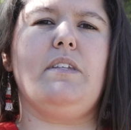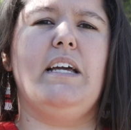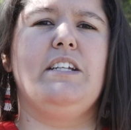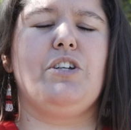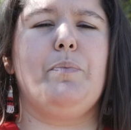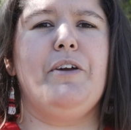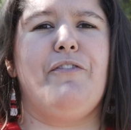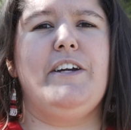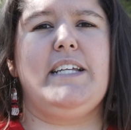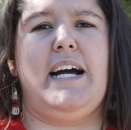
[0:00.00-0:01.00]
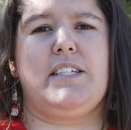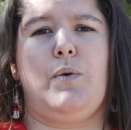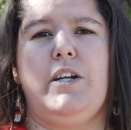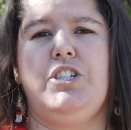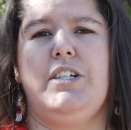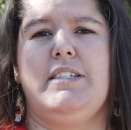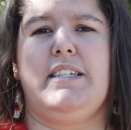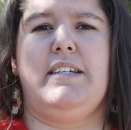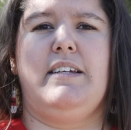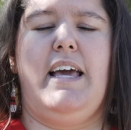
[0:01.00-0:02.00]
And don't be afraid to ask questions
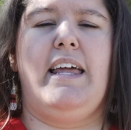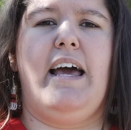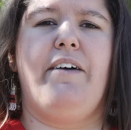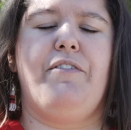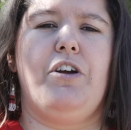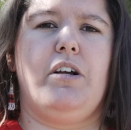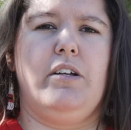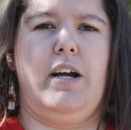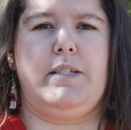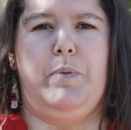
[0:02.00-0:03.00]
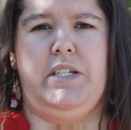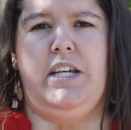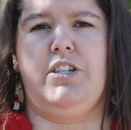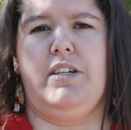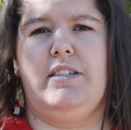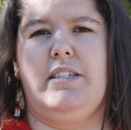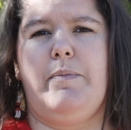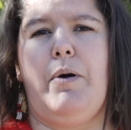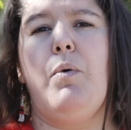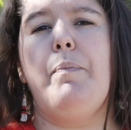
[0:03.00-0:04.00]
and have very clear expectations
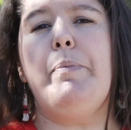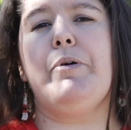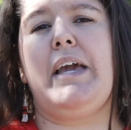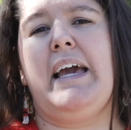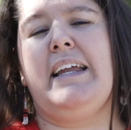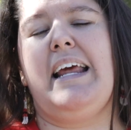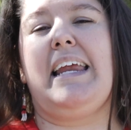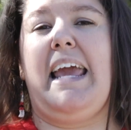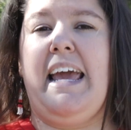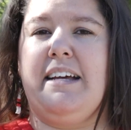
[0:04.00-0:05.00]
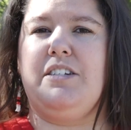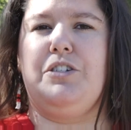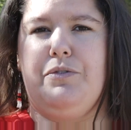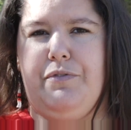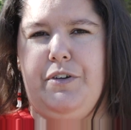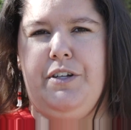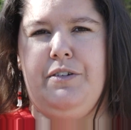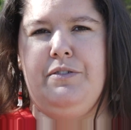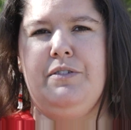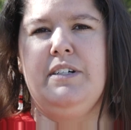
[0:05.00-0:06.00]
about what people can and can't do for
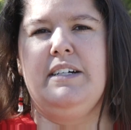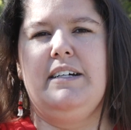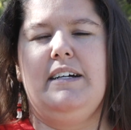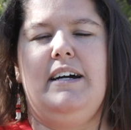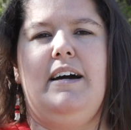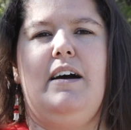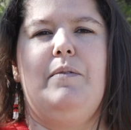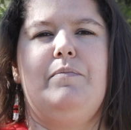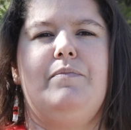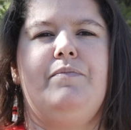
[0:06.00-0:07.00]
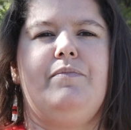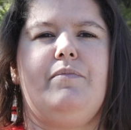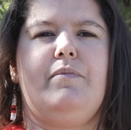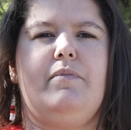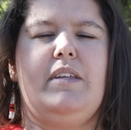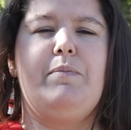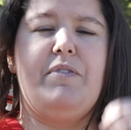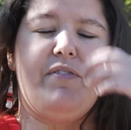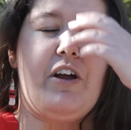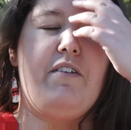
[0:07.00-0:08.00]
you. And
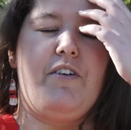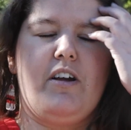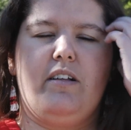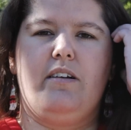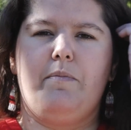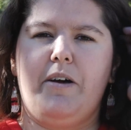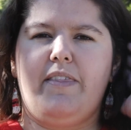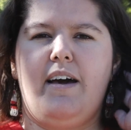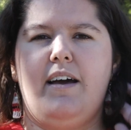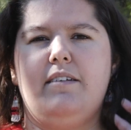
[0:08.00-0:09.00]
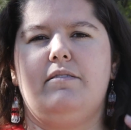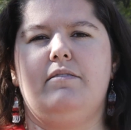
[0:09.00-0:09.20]
be very, very clear about that.